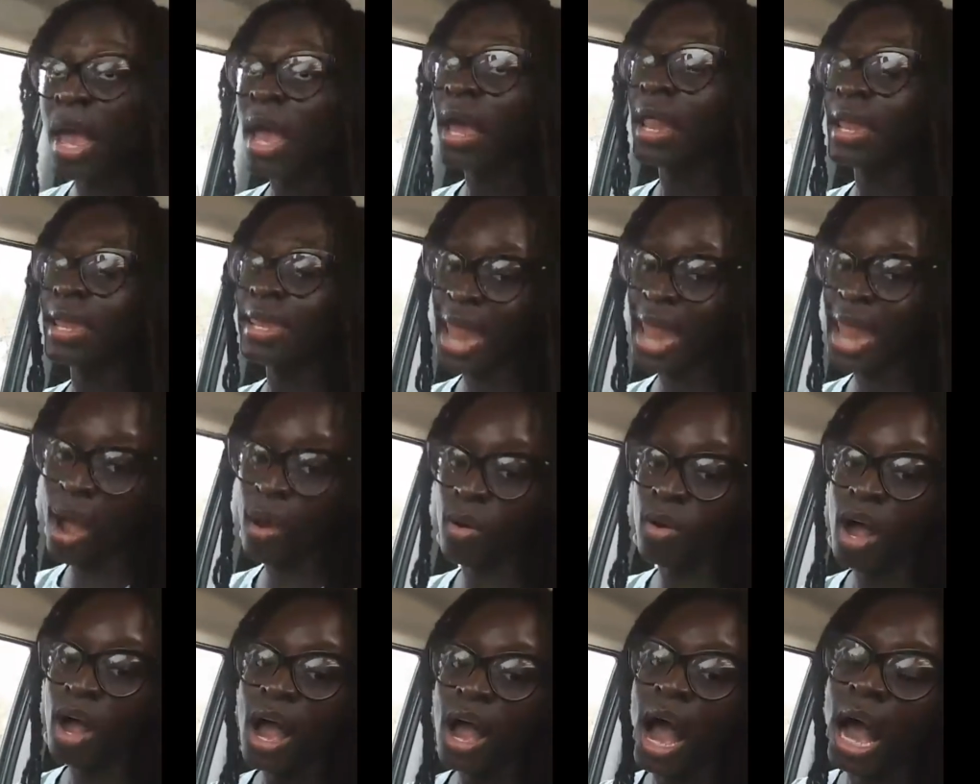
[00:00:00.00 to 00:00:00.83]

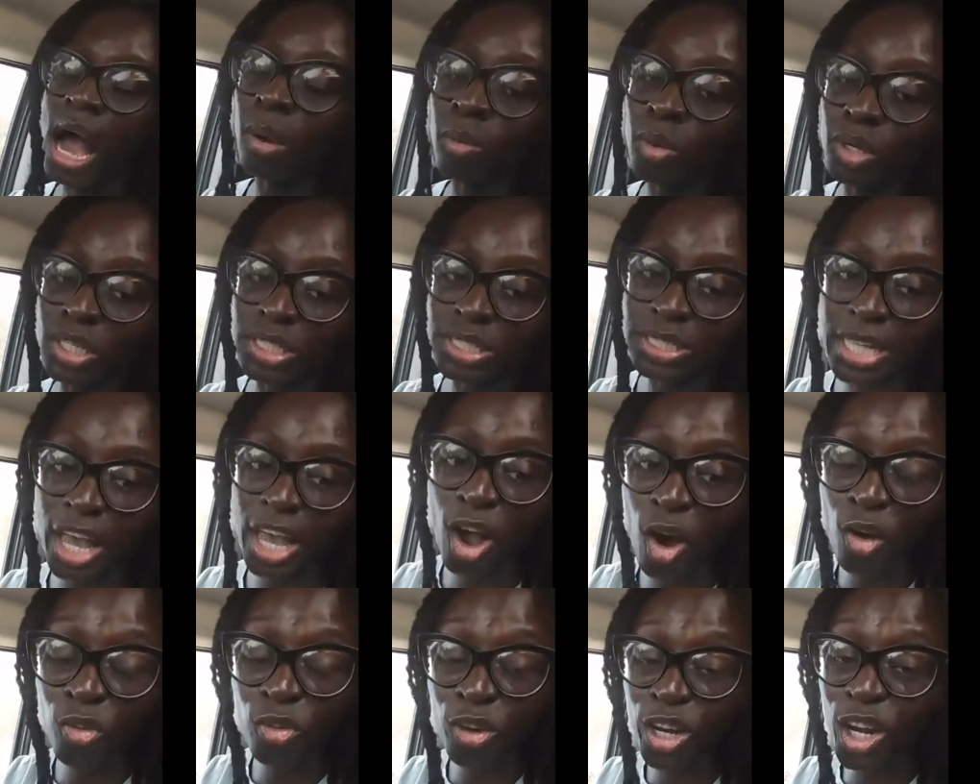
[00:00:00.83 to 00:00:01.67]
Now, I want to say
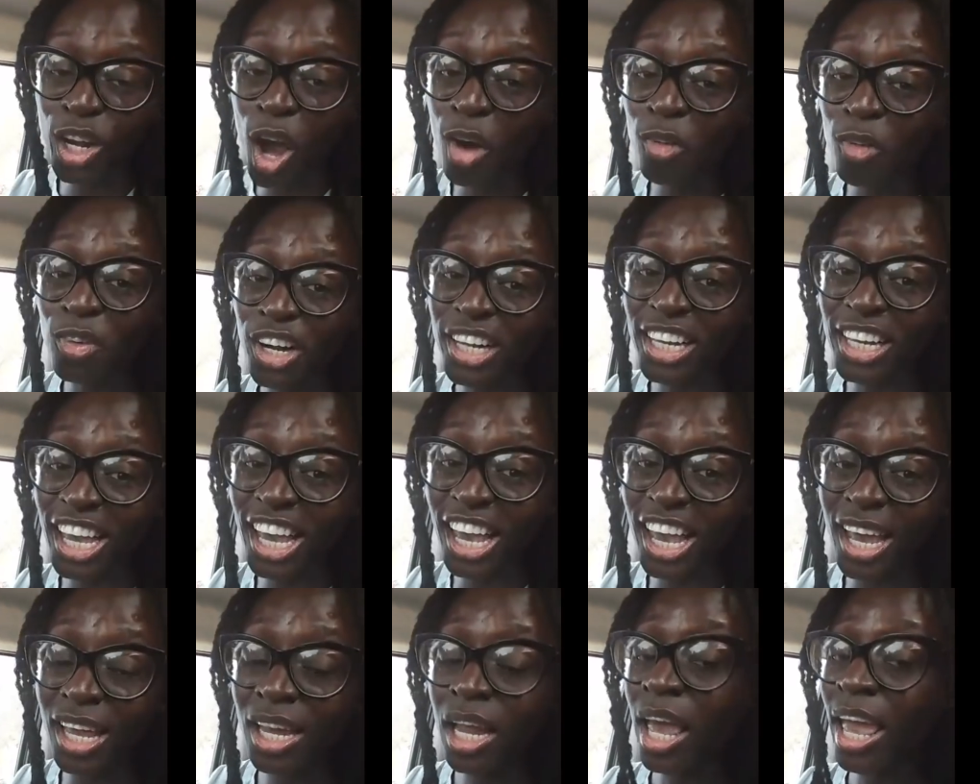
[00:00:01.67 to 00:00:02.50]
over and over
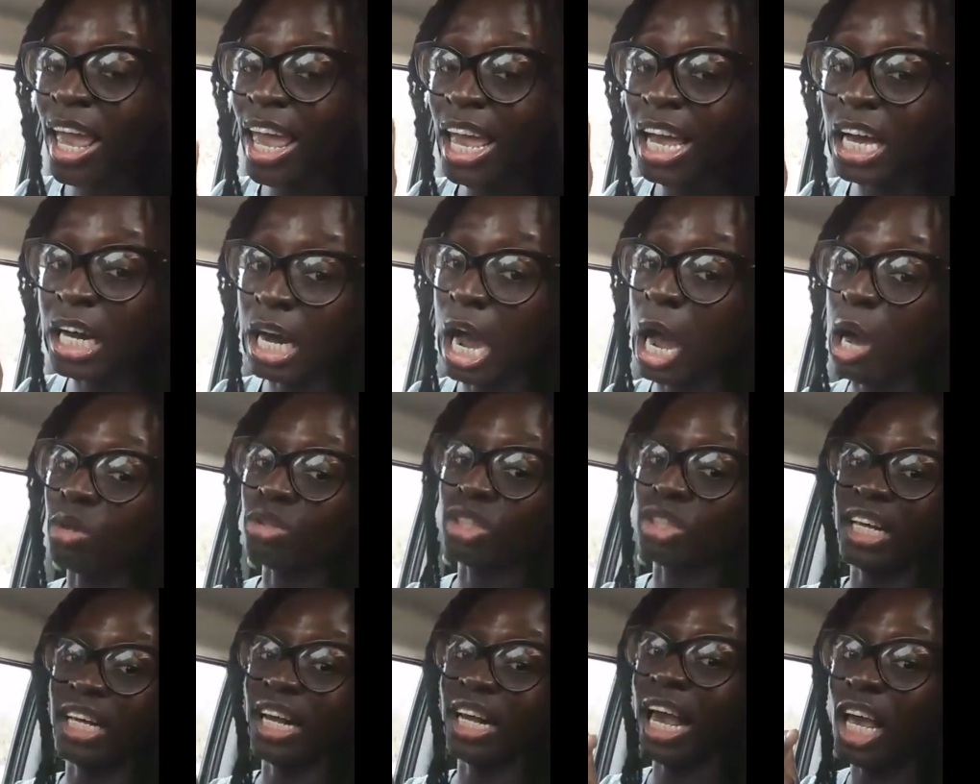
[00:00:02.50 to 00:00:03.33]
again, it
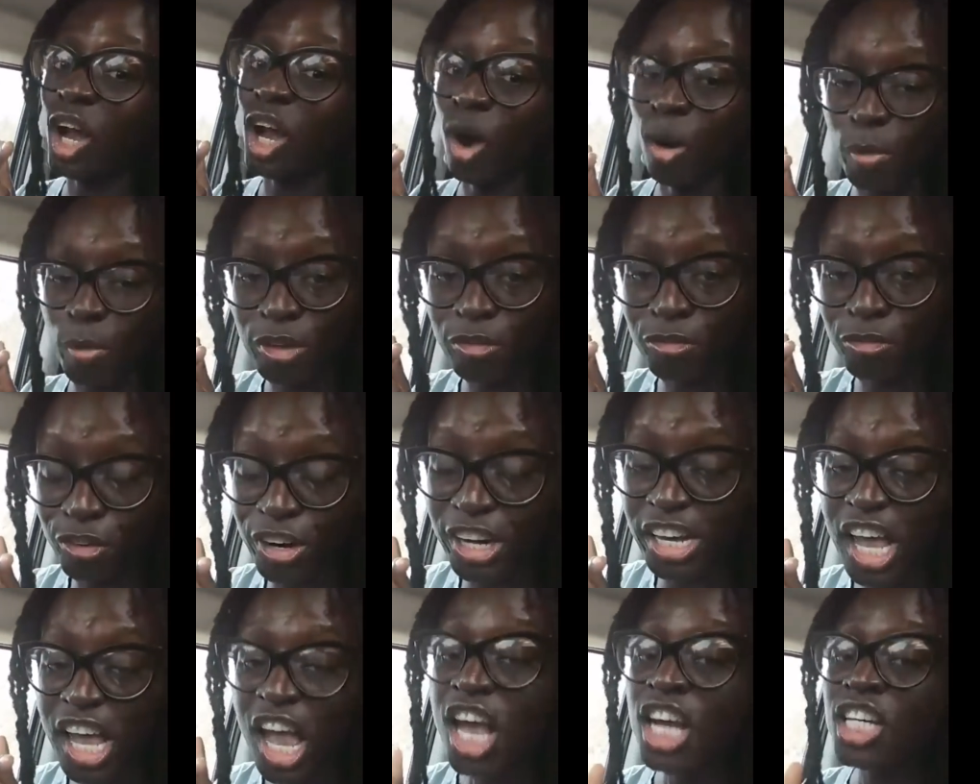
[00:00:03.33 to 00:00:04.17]
costs. It ain't gonna be
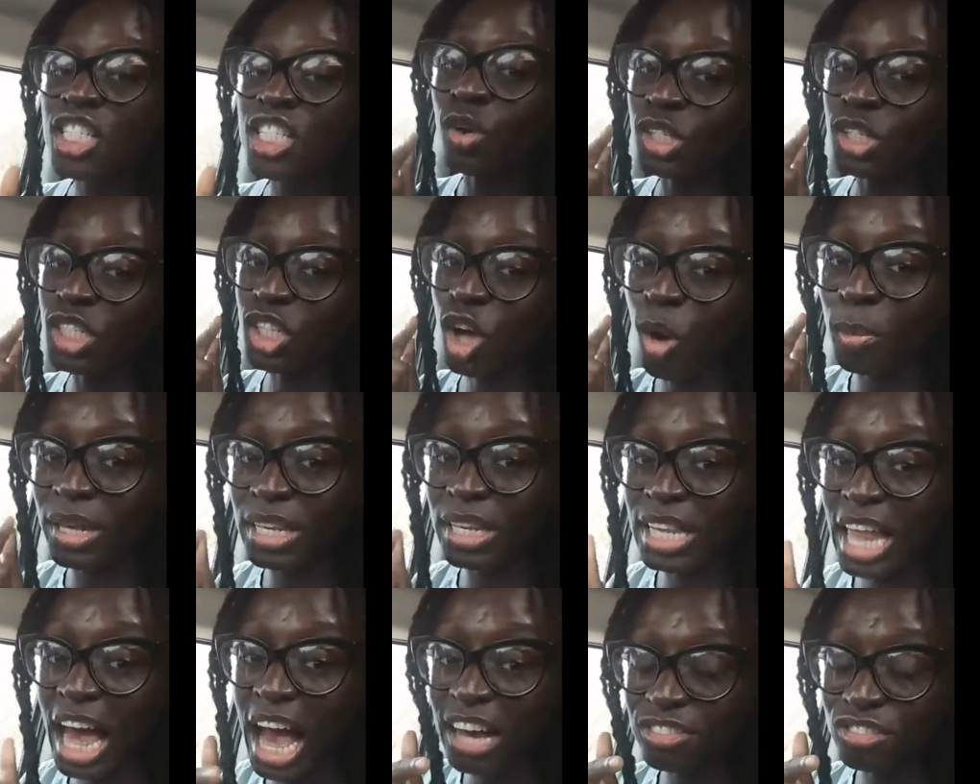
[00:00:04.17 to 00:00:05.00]
free, so it's gonna be
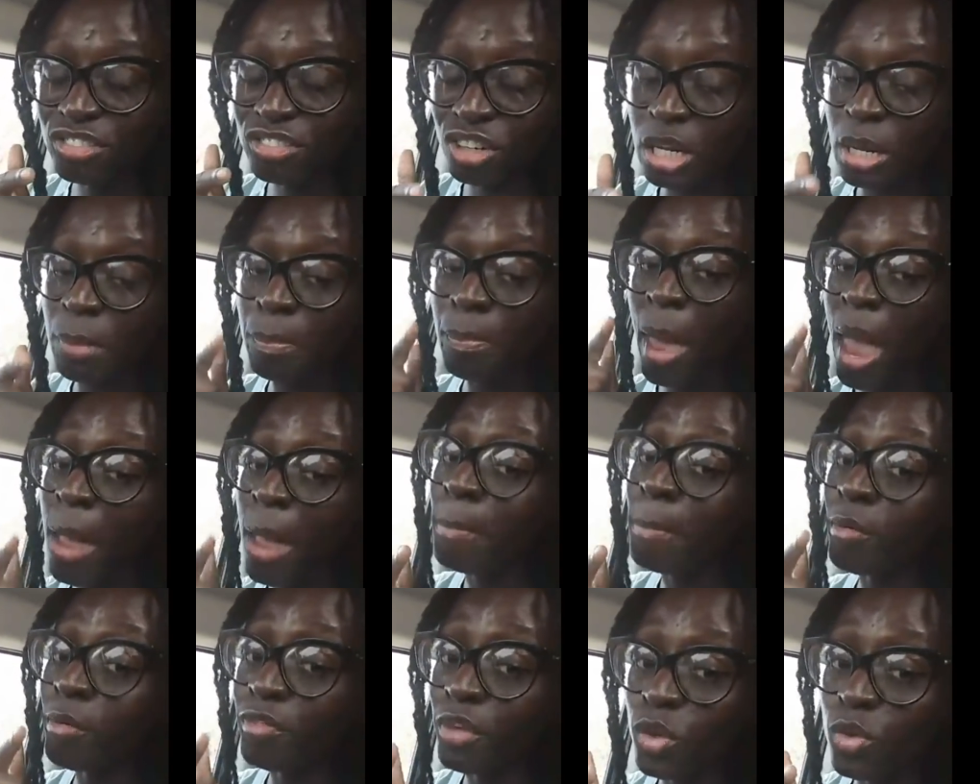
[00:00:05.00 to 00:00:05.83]
live stream pay
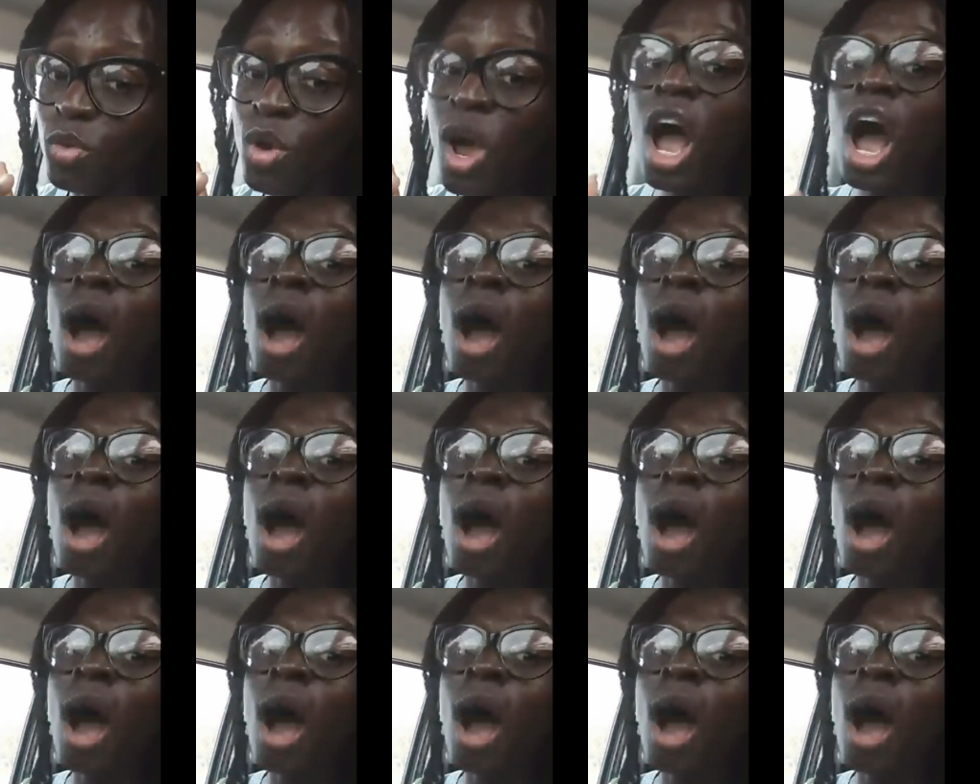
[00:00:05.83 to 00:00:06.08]
per view.